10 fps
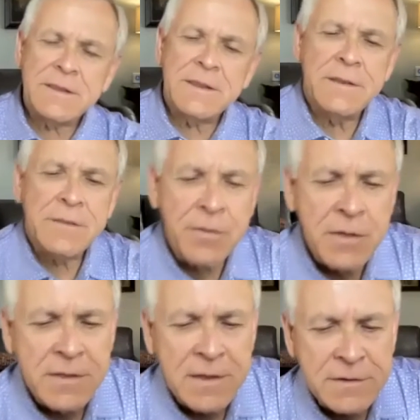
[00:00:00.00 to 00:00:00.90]
think the the
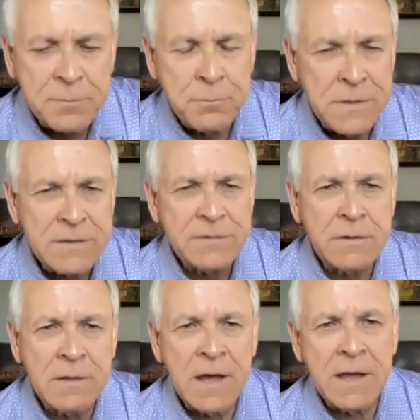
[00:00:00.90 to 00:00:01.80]
thing that's
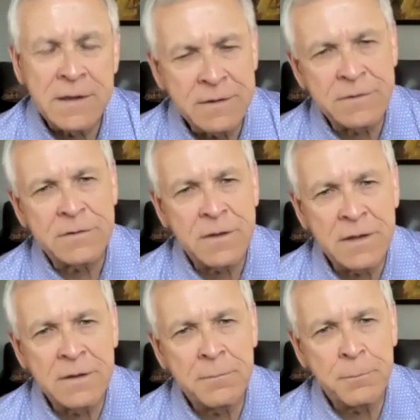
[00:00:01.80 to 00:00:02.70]
missed a lot in
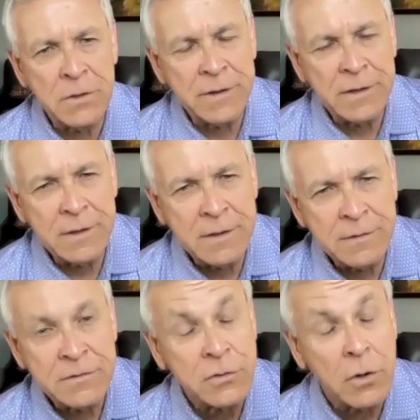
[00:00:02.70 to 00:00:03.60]
in building
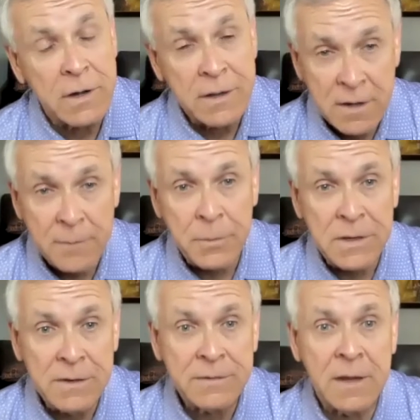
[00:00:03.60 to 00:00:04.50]
in starting
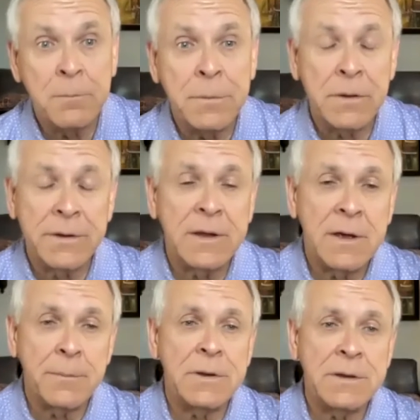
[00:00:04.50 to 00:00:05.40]
companies and
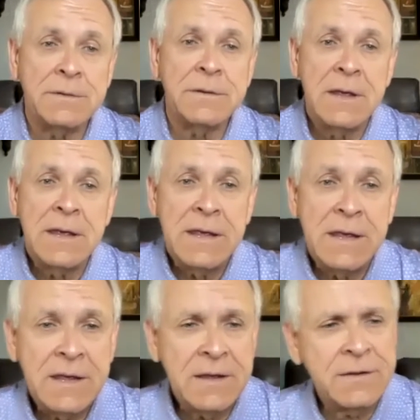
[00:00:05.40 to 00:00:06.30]
building companies
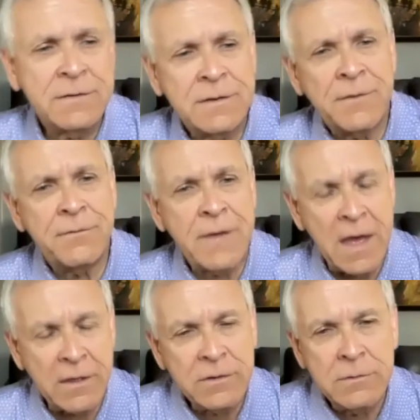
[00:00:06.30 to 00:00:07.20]
is the
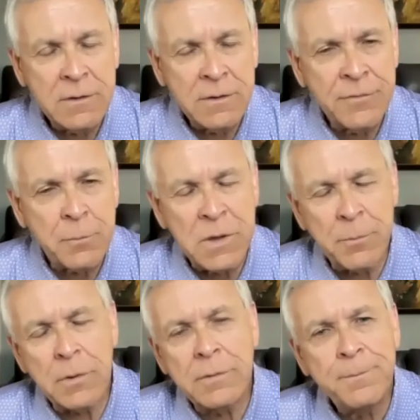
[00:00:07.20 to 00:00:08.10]
value of the
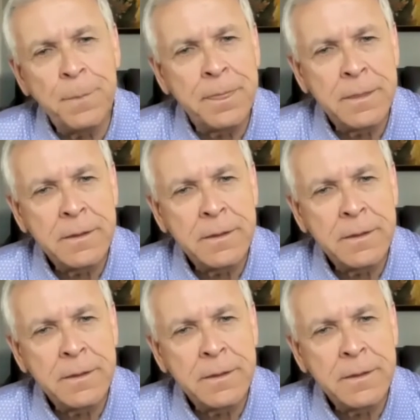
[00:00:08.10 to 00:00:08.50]
people